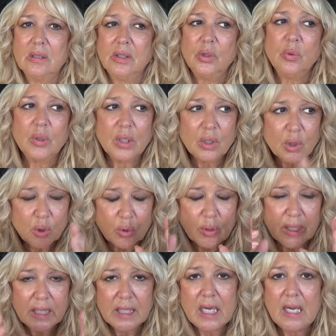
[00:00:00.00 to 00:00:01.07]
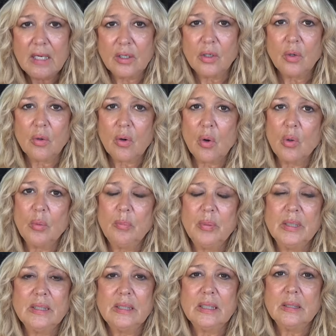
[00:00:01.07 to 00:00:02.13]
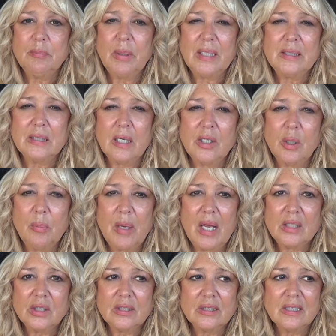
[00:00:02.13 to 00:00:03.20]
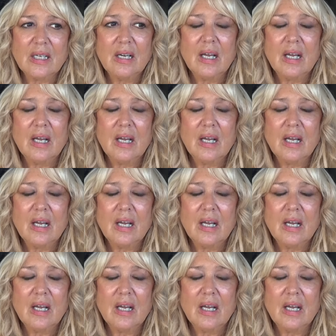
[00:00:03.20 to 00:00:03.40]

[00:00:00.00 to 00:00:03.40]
You can create your own business based on your passions.